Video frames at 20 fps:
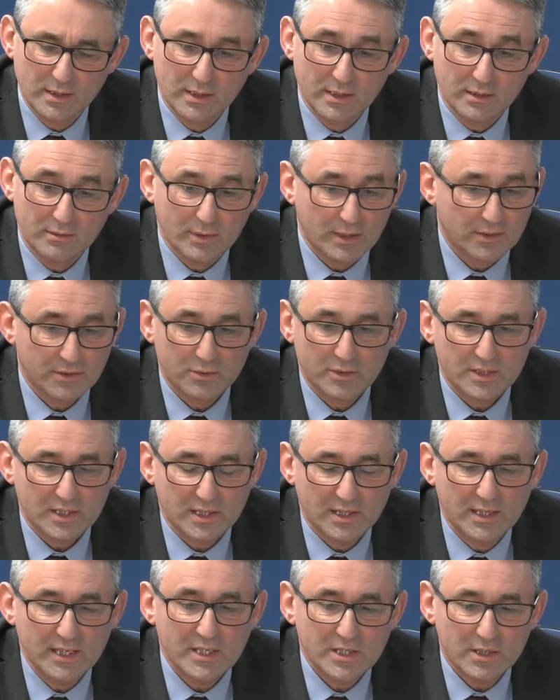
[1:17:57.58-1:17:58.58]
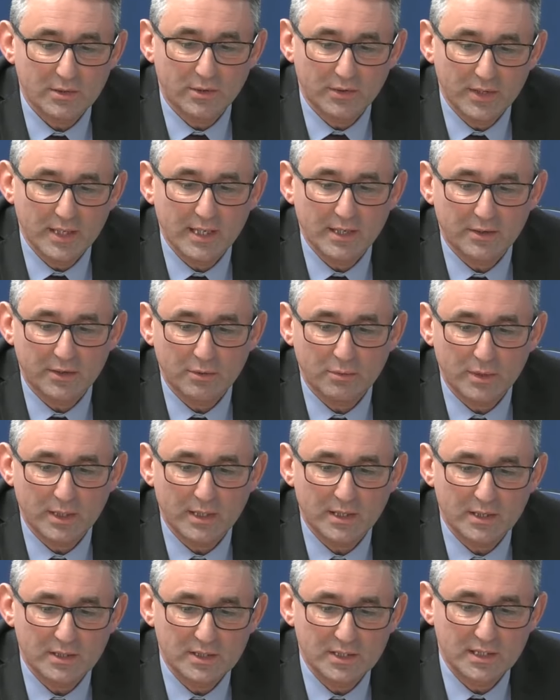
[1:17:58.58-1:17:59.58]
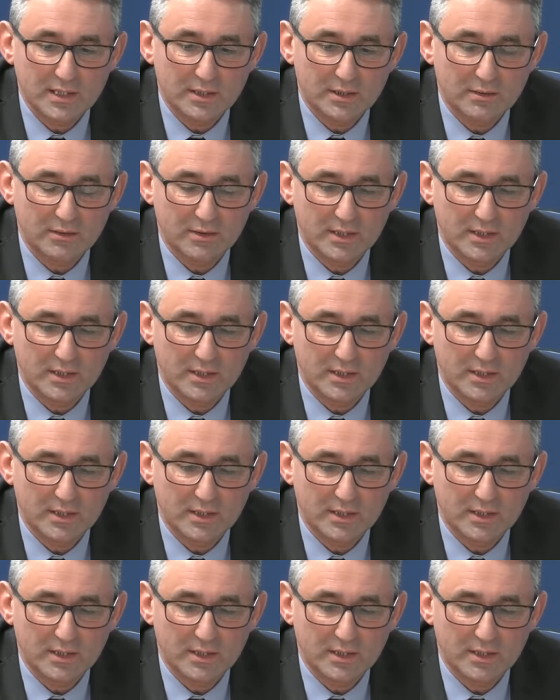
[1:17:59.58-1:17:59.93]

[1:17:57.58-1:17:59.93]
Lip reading: Well, there was an issue on there that we considered